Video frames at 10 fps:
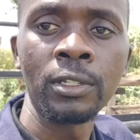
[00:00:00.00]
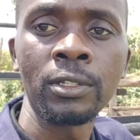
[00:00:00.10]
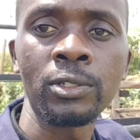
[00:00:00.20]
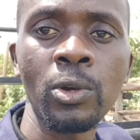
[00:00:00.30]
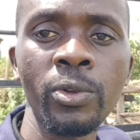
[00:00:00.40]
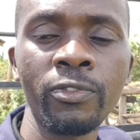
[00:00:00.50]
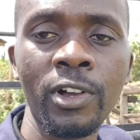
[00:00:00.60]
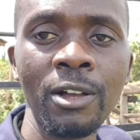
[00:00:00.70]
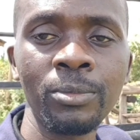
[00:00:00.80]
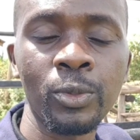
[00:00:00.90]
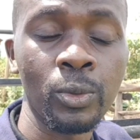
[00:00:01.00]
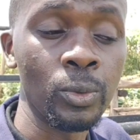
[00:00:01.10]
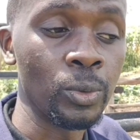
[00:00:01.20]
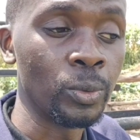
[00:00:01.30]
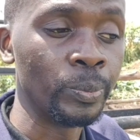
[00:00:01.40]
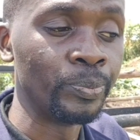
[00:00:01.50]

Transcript: So we've come to